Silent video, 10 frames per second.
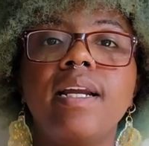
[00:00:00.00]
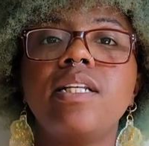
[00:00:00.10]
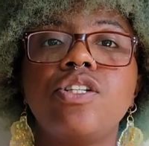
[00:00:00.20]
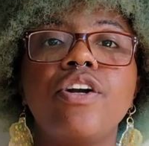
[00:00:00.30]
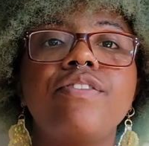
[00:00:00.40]
and
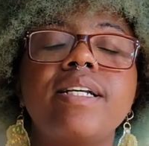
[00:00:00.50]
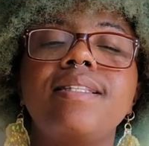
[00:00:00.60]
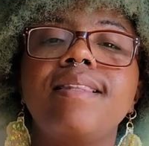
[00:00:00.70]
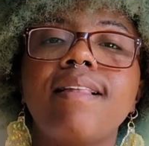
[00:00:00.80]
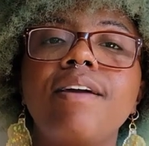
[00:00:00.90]
it served as
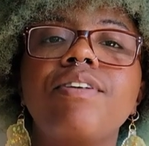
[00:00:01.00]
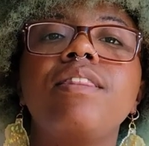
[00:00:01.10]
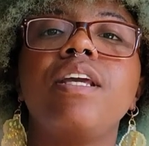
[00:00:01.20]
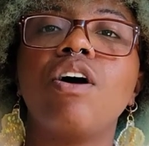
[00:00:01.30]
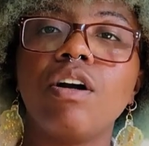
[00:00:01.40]
the life and
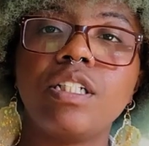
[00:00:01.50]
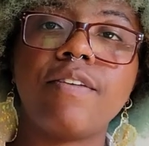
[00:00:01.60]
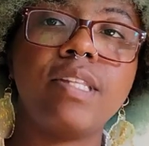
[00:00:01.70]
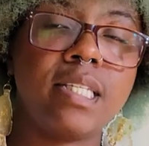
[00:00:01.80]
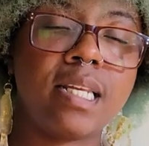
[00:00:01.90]
the heart
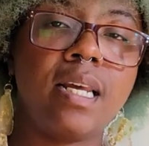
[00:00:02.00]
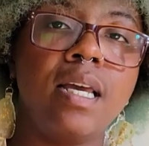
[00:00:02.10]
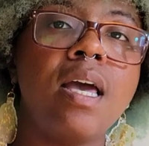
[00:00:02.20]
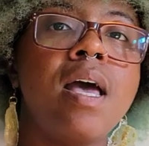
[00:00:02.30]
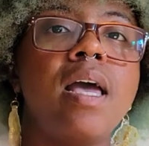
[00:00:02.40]
of the
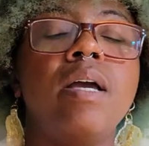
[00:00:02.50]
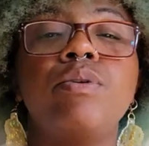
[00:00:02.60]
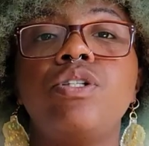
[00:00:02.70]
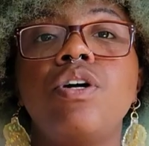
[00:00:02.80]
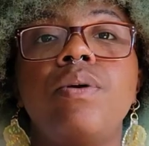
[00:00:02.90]
city. It
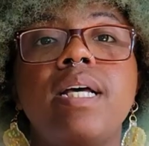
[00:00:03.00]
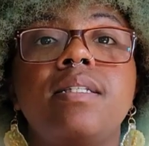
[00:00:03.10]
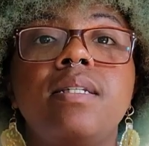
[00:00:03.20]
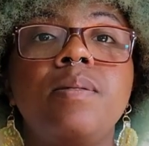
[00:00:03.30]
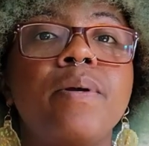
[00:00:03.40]
was known as
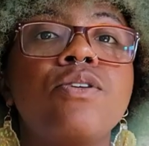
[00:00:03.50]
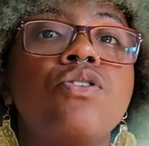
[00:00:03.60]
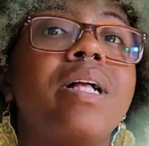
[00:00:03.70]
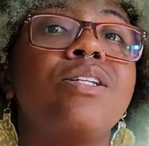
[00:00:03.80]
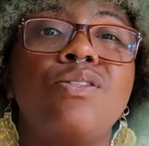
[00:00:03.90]
the
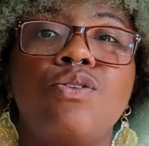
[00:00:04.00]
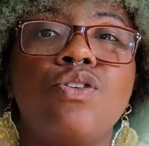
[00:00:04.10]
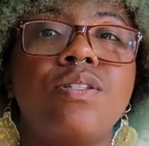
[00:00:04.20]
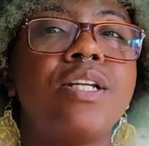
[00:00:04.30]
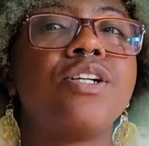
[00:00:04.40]
spiritual and
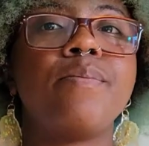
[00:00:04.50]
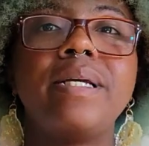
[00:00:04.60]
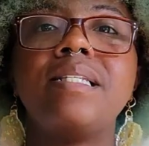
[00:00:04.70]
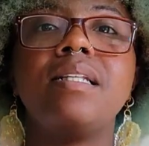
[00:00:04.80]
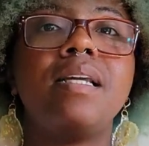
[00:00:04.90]
social center.
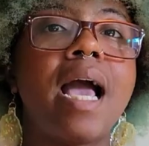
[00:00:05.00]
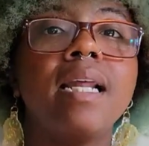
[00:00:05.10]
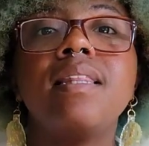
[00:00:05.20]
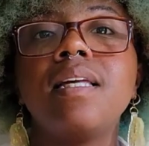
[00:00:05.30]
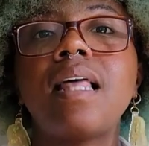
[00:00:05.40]
Basically,
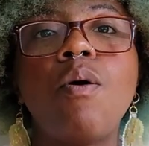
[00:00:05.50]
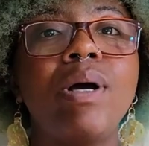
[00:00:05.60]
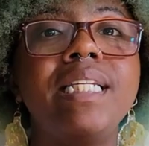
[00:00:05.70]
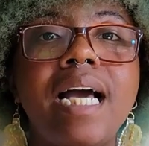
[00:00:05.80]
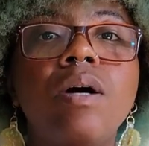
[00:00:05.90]
anything that
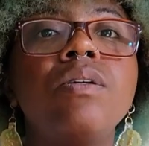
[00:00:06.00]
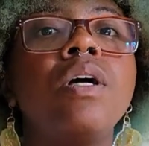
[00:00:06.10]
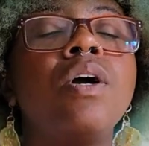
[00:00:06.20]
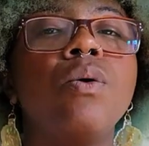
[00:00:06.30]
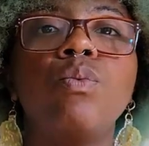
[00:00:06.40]
went down
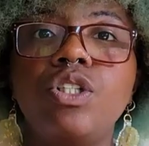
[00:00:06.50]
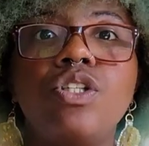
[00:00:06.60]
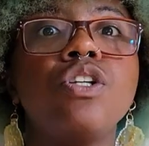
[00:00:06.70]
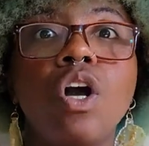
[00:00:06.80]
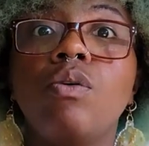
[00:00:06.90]
would
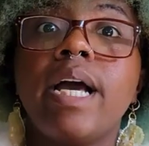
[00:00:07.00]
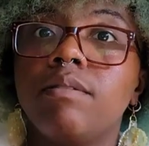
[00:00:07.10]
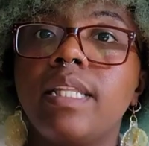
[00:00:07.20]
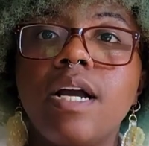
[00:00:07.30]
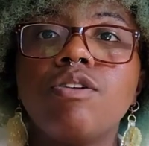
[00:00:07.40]
go
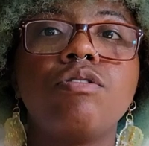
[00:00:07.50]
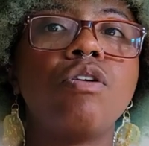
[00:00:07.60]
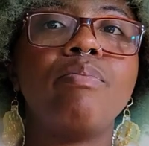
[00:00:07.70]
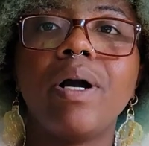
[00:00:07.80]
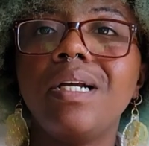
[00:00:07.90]
down there.
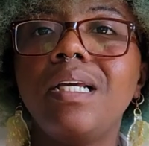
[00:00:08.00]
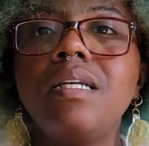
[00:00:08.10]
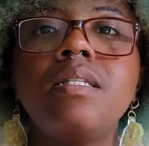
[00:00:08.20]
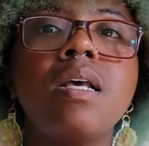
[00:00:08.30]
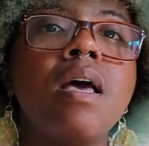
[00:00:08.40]
So
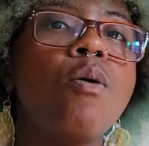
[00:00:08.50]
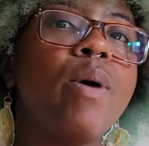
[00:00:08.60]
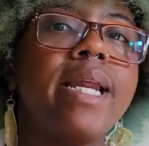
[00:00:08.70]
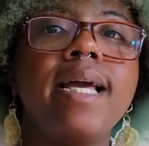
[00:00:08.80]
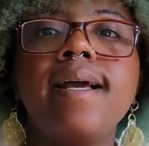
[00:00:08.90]
parties,
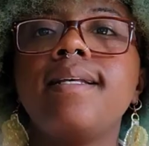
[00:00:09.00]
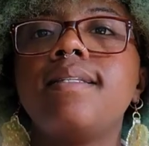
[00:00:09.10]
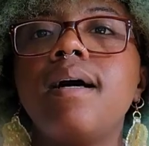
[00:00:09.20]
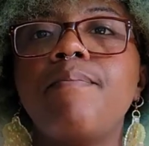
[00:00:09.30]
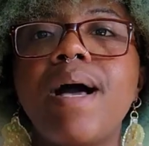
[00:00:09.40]

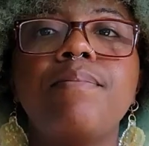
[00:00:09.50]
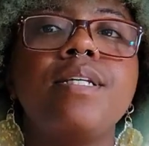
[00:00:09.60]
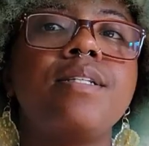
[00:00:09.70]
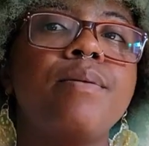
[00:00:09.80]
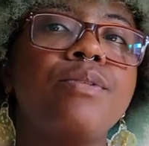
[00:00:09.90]
weddings,
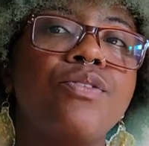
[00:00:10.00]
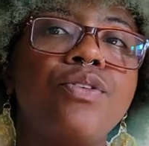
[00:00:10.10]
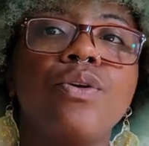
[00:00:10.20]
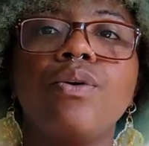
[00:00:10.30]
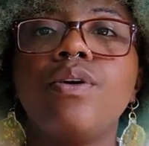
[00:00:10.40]
baptisms,
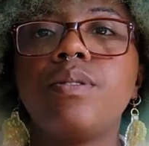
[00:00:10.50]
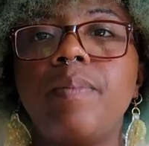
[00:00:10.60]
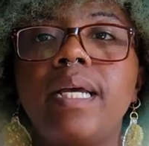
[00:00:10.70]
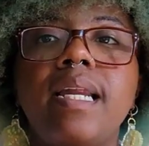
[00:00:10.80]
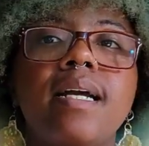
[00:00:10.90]
funerals,
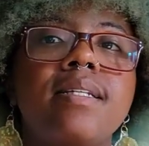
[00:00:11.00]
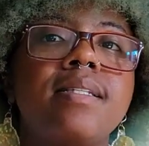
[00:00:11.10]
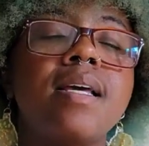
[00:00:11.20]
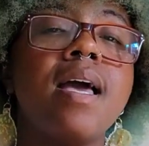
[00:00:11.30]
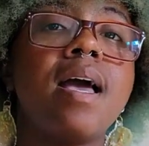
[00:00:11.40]

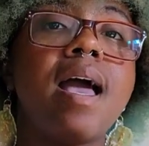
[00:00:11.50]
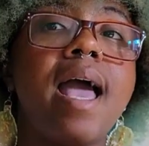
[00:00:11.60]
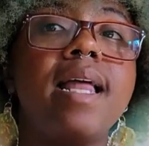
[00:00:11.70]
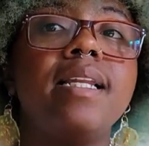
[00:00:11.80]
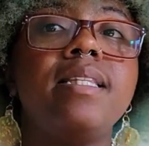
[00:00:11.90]
picnics.
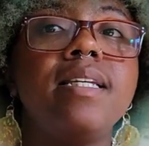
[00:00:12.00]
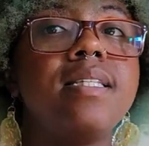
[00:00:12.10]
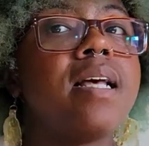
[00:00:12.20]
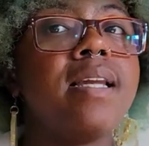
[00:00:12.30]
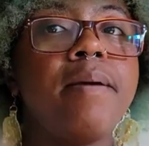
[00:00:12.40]
And
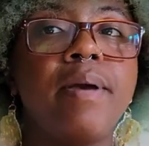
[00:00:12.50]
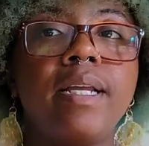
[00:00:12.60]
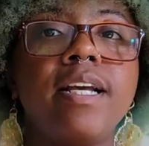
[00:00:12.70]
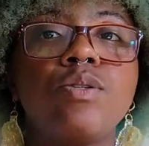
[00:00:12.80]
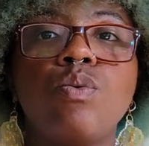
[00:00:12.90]
these Sunday
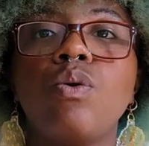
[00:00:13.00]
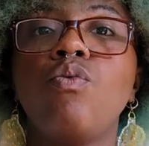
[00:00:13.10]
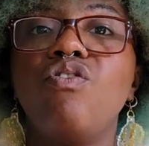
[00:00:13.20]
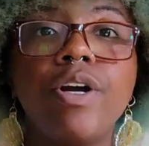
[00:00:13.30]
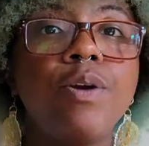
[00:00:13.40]
picnics were
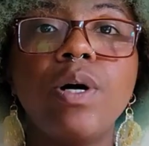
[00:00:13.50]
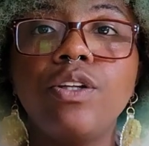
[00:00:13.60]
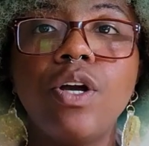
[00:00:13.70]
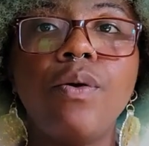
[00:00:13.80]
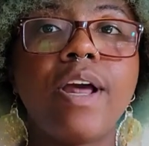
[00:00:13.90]
very well
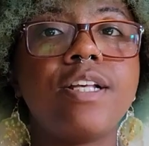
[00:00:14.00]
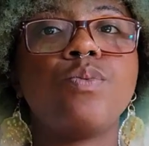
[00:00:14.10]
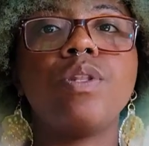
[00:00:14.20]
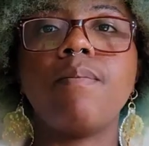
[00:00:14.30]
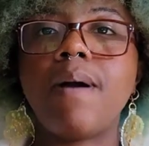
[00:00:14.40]
known, as
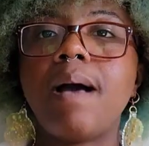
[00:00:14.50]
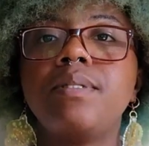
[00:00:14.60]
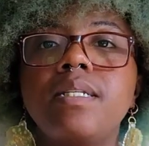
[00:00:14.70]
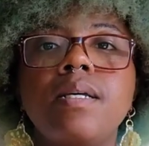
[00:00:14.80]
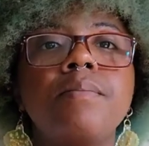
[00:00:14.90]
were the
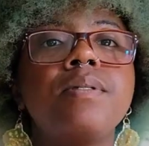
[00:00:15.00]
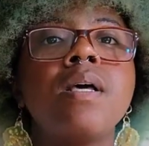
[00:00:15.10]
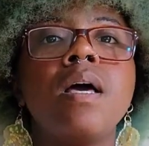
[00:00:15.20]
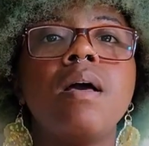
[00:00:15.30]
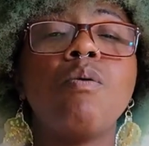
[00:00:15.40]
baptisms.
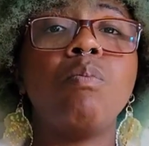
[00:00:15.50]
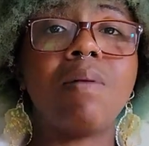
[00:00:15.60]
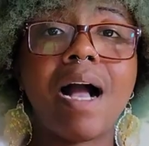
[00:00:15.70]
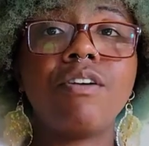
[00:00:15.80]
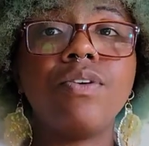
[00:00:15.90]

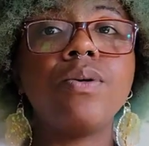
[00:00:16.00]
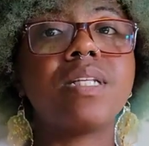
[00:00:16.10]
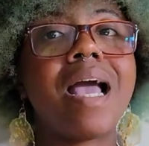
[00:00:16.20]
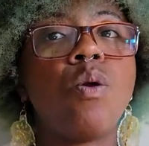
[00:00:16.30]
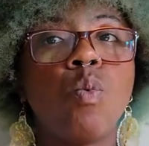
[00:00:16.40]
Black folks
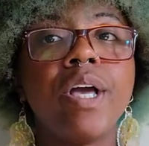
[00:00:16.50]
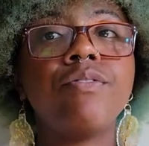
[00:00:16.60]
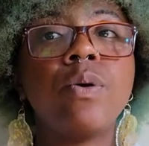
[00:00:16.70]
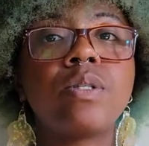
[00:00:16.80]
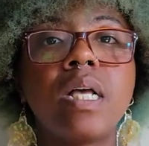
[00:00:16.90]
and white
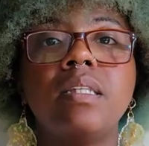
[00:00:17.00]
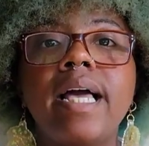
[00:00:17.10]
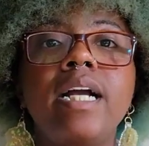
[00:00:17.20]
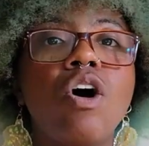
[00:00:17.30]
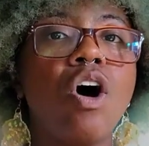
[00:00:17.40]
folks
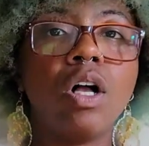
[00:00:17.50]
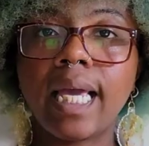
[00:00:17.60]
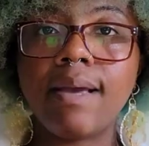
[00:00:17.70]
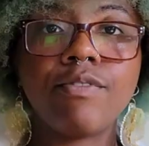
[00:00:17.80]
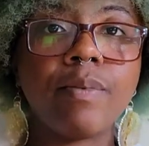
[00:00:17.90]
alike all
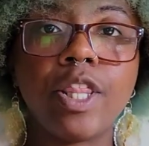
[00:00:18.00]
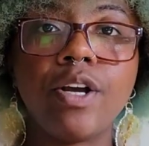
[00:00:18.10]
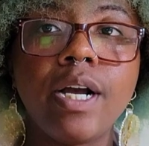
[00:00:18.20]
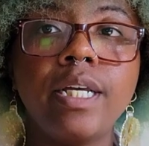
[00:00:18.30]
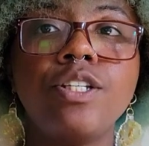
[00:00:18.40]
came from other
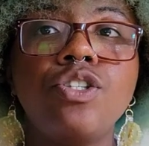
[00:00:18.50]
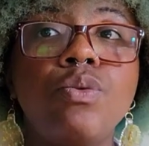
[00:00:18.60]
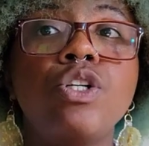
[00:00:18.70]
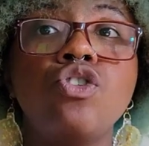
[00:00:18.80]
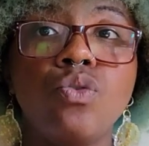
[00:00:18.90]
areas to
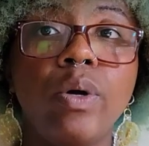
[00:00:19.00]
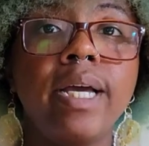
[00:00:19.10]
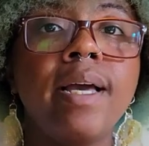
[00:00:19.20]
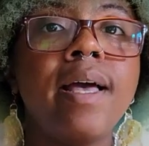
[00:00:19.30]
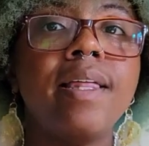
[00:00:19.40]

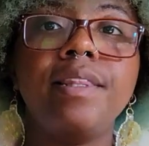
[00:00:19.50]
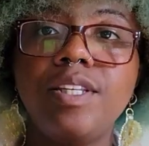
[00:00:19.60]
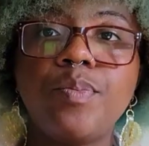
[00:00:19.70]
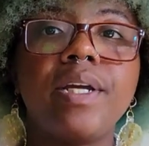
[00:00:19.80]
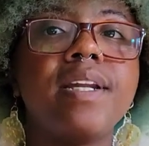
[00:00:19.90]
enjoy
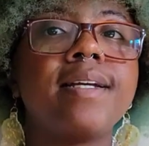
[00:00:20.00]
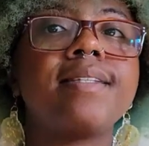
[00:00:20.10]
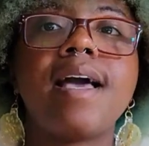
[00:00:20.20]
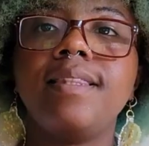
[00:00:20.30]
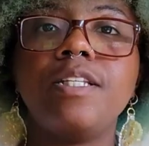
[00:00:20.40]
these picnics
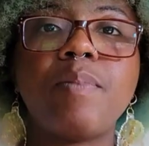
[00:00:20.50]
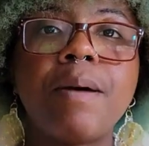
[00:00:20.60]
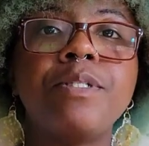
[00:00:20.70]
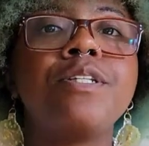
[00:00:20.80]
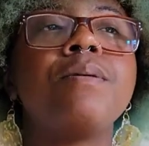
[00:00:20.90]
and these
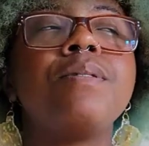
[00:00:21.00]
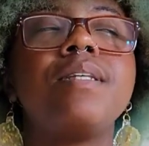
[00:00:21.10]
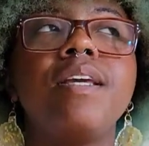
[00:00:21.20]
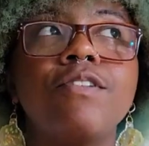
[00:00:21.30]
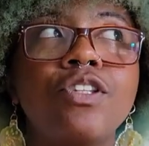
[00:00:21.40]
baptisms.
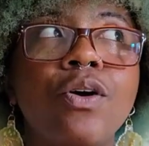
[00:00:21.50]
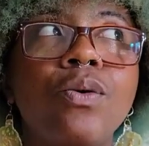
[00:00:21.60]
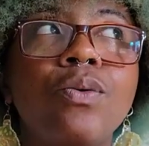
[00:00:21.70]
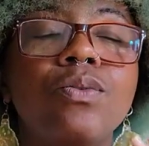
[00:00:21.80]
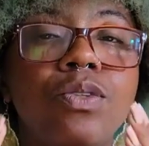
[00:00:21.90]
Even
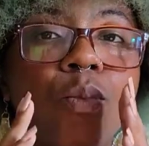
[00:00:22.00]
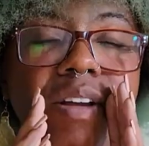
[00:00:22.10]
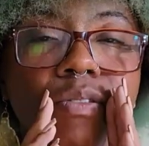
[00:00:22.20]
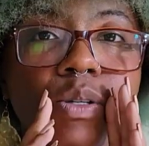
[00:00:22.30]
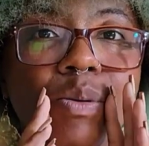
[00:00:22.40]
though the
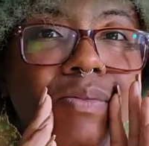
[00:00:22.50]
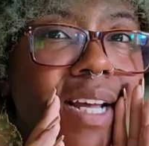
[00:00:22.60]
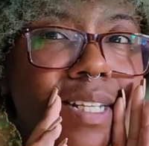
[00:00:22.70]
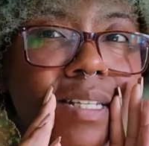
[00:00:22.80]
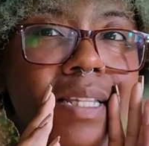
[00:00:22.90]
white folks were
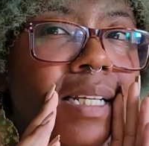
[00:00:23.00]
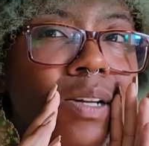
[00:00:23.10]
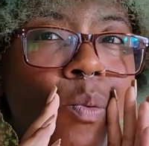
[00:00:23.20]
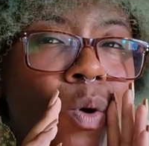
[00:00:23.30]
racist and they didn't